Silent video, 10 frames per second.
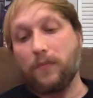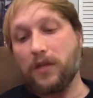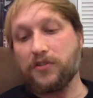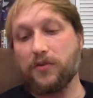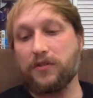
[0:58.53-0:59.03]

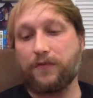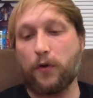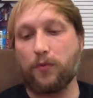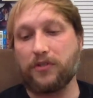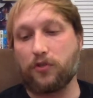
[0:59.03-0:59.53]
So this
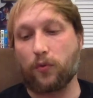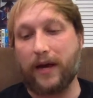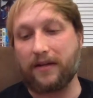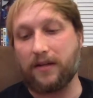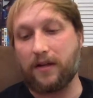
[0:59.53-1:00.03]
film was
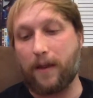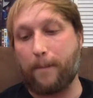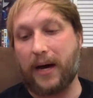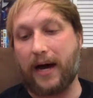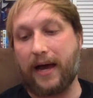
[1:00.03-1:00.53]
directed
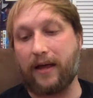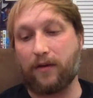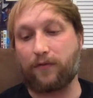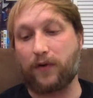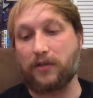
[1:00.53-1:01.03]
by
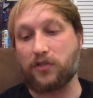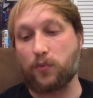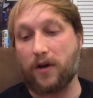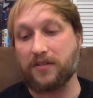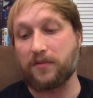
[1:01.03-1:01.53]

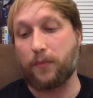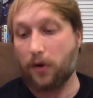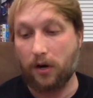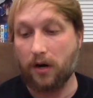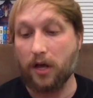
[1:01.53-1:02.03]
Francois
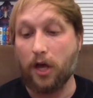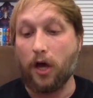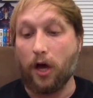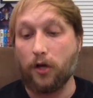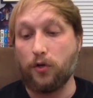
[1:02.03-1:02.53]
Simard,
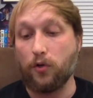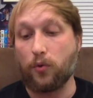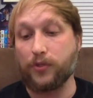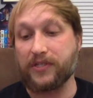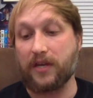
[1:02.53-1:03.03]
Anouk
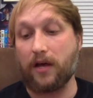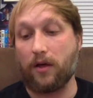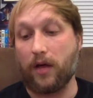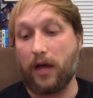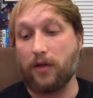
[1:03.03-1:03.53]

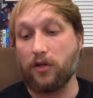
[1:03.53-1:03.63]
Whissell, and